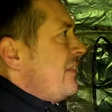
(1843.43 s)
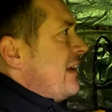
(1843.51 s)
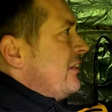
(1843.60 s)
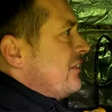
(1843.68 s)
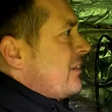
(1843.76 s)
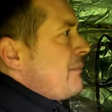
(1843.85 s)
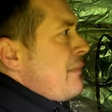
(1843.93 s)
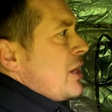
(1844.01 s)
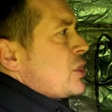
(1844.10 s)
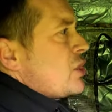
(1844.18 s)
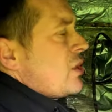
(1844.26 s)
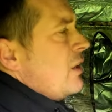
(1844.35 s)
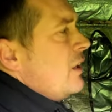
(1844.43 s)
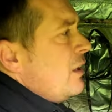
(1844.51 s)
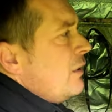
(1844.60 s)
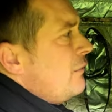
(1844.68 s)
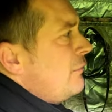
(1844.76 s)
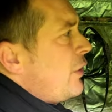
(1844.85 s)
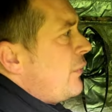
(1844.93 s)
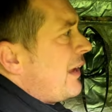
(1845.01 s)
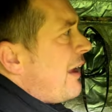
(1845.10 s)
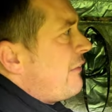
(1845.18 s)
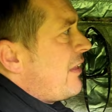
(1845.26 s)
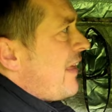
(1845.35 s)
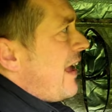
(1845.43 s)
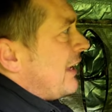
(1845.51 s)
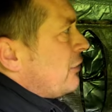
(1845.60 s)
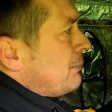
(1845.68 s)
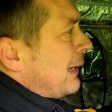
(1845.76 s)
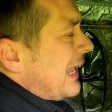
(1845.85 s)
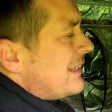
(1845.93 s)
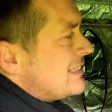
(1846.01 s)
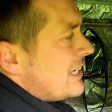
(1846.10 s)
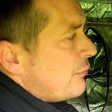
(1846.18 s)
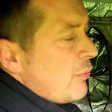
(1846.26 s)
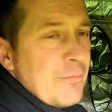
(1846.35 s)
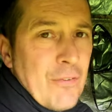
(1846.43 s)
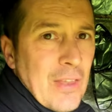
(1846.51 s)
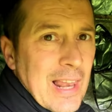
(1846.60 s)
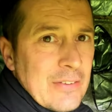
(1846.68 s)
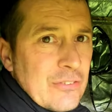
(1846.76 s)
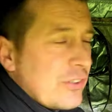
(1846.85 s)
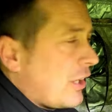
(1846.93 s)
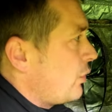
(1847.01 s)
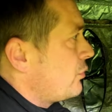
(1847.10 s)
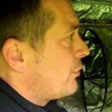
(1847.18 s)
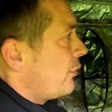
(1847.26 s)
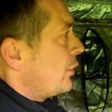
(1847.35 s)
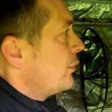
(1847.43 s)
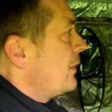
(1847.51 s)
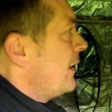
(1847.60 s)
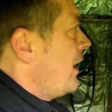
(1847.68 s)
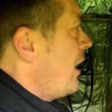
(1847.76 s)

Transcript: This mesh viewing area there gives plenty of room for the lens to go through.